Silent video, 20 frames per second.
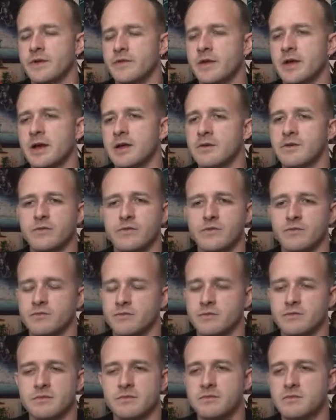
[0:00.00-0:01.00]
I've gotten
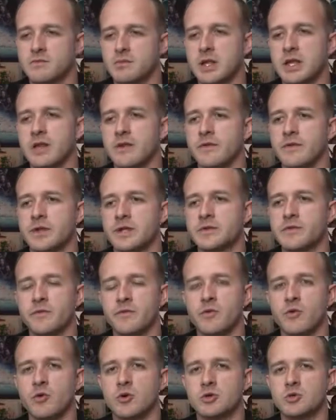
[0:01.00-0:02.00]
plenty of things from
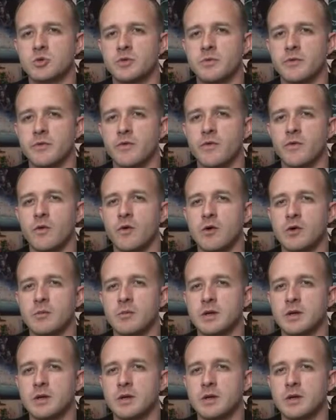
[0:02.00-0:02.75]
Forge World before,